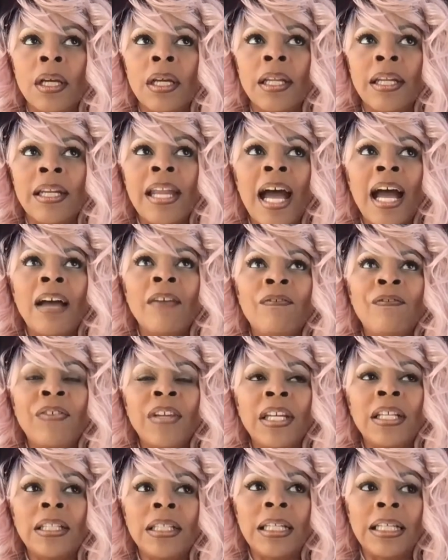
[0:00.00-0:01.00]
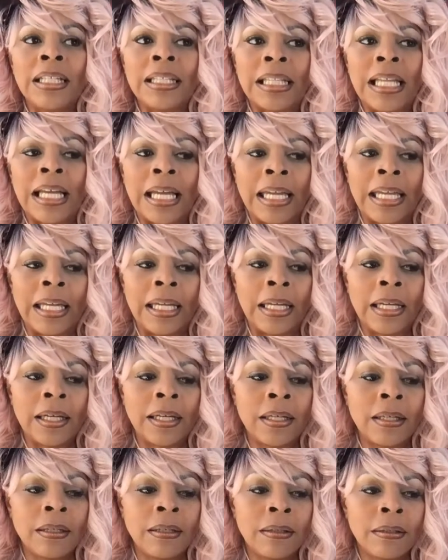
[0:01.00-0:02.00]
not feeling like
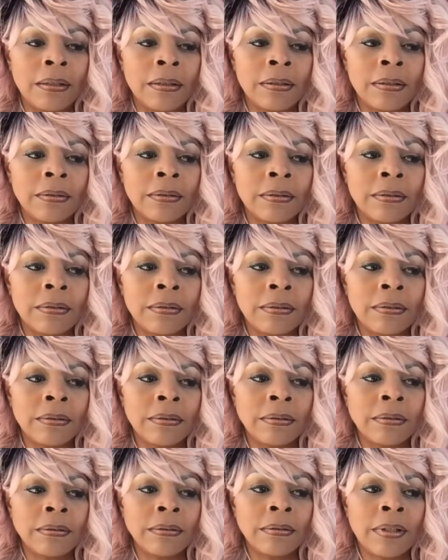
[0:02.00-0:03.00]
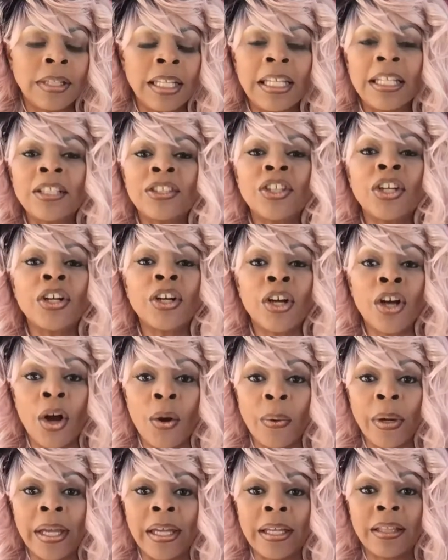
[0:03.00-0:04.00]
things are
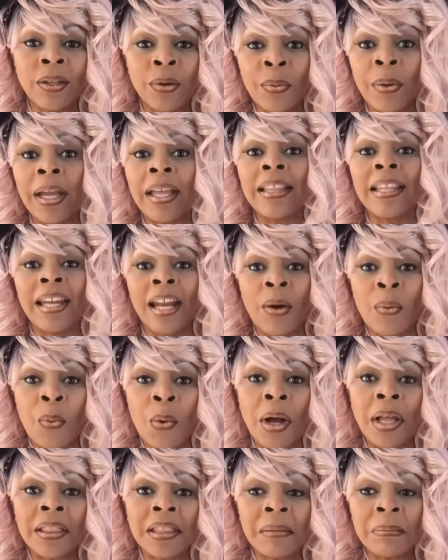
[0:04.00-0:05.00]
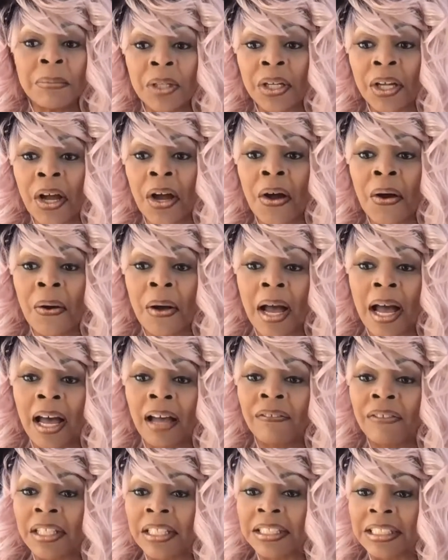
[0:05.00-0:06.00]
going the way that I want them to go.
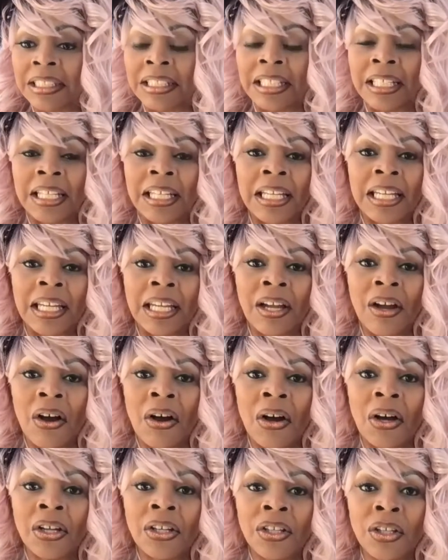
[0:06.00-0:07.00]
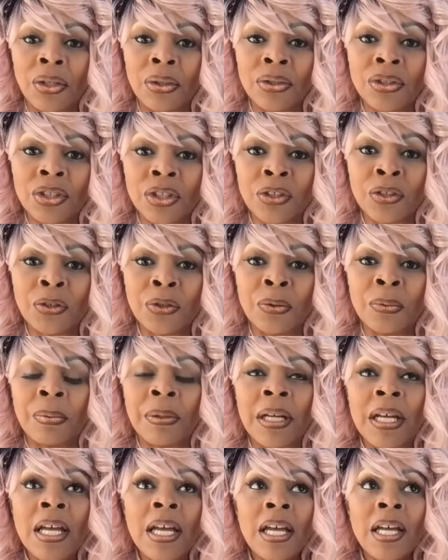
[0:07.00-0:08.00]
Obviously, on YouTube,
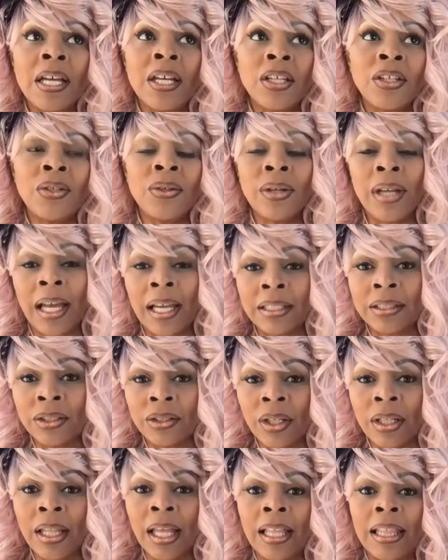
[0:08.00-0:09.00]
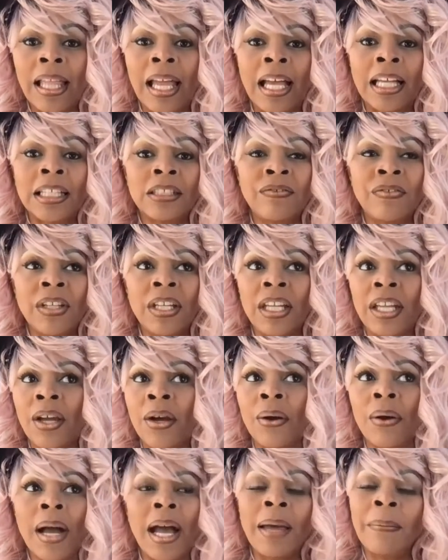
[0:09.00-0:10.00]
you guys saw that last
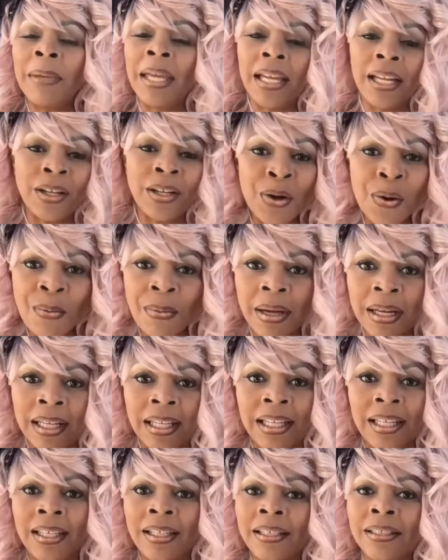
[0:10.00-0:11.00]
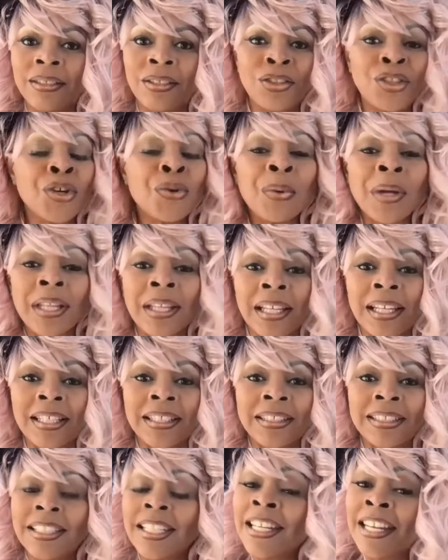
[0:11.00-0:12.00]
video. I make no money doing
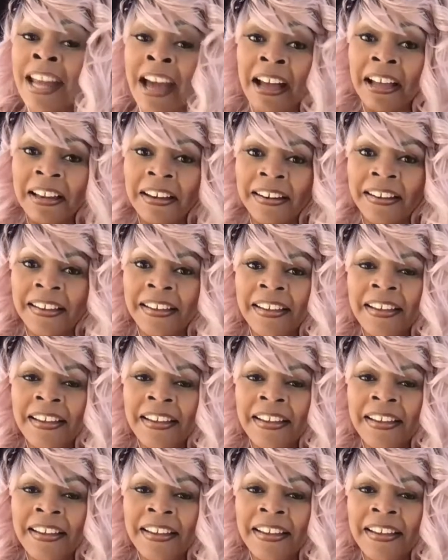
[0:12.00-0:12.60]
this, none.